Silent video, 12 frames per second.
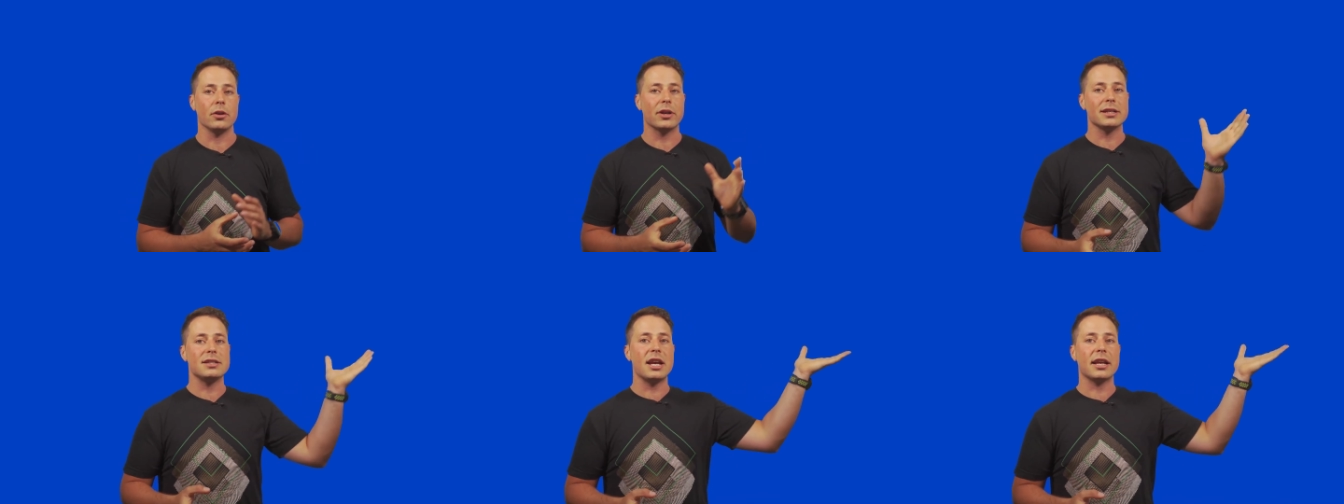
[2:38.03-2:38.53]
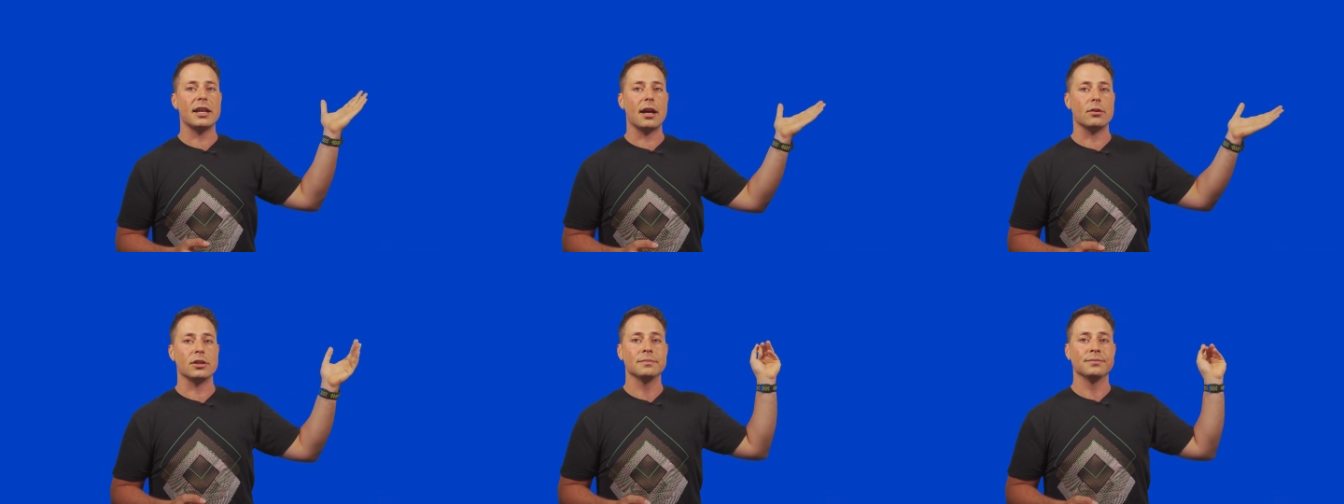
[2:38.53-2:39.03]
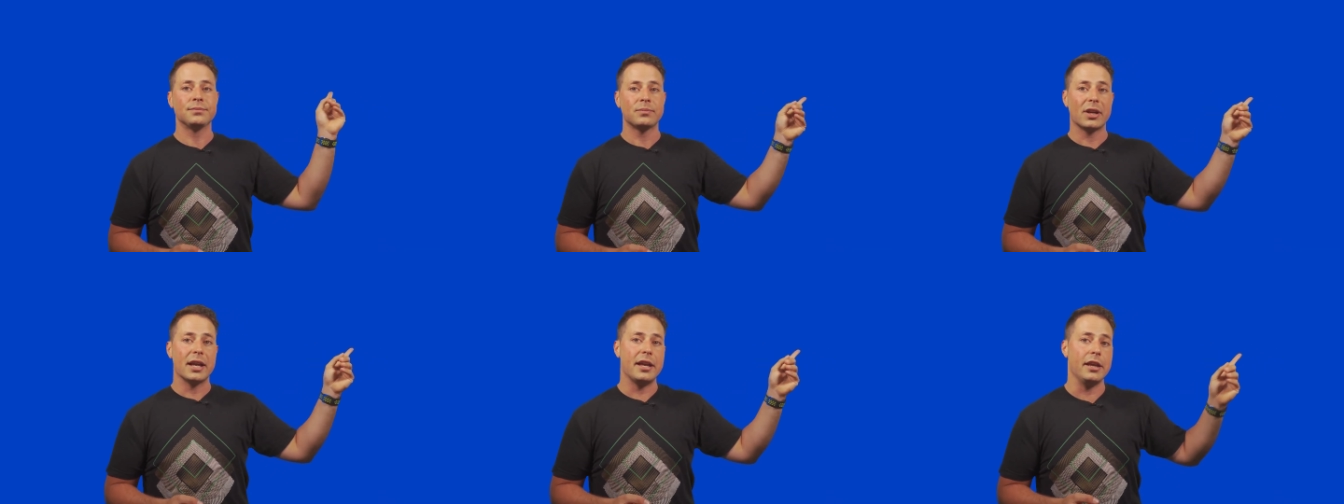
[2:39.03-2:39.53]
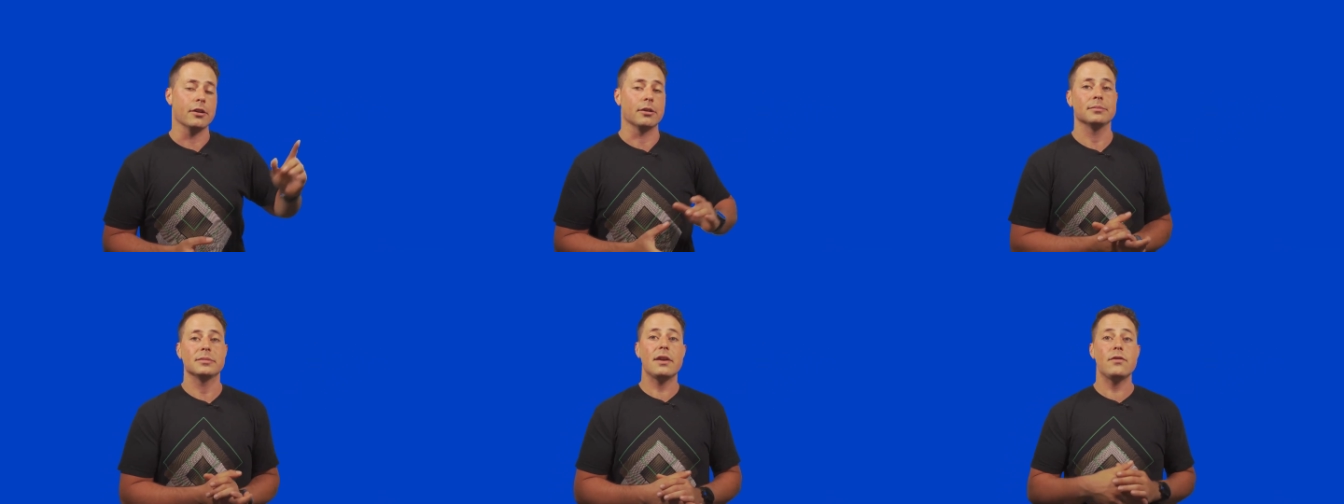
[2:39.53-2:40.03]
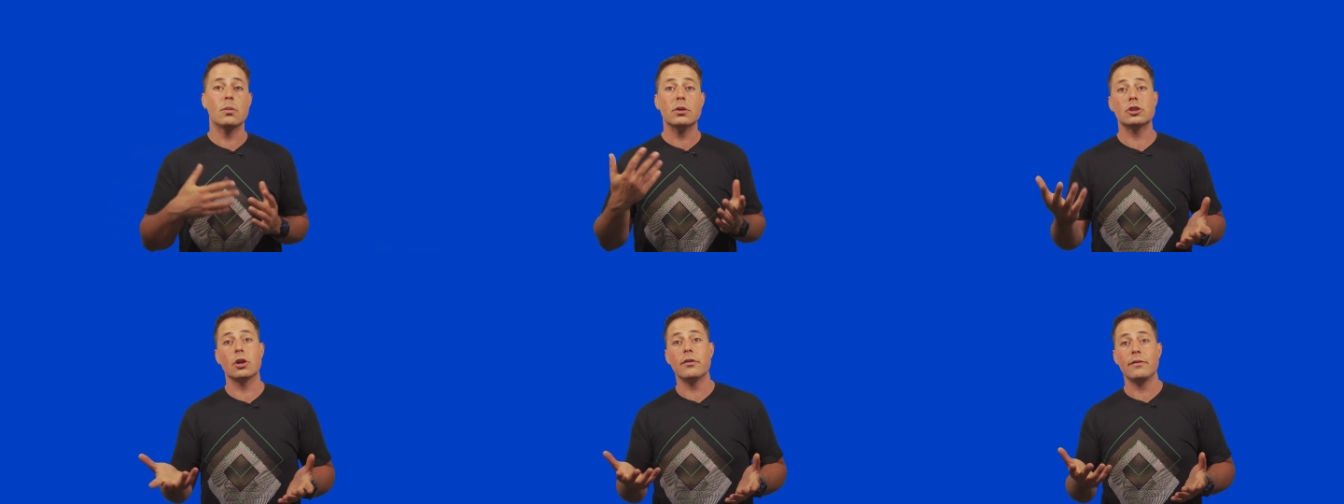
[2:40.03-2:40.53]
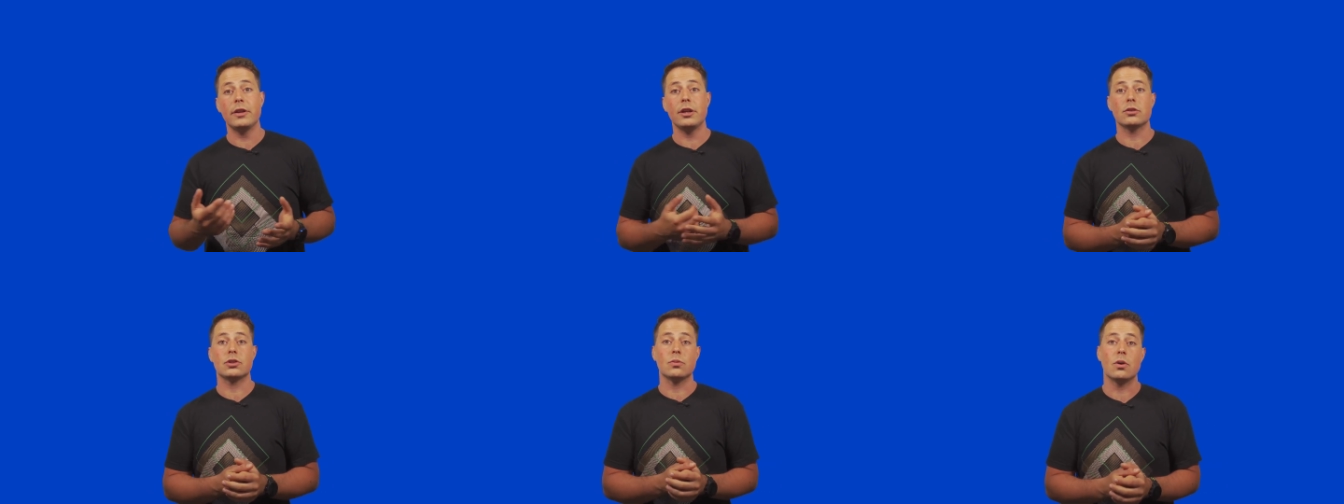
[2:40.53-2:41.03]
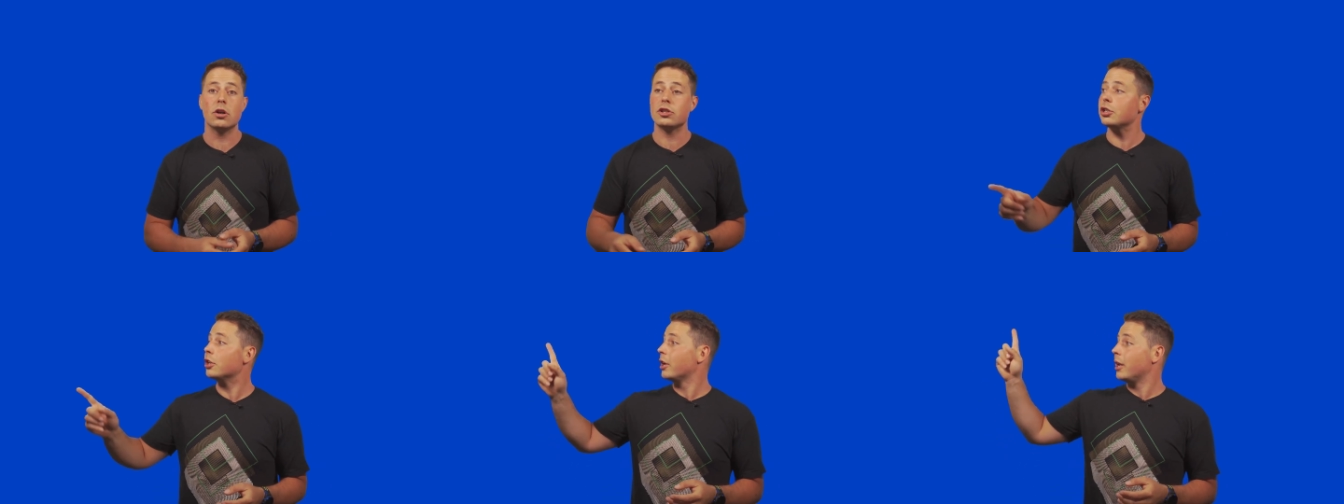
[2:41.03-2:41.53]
You can check it out here. If you want other videos to watch,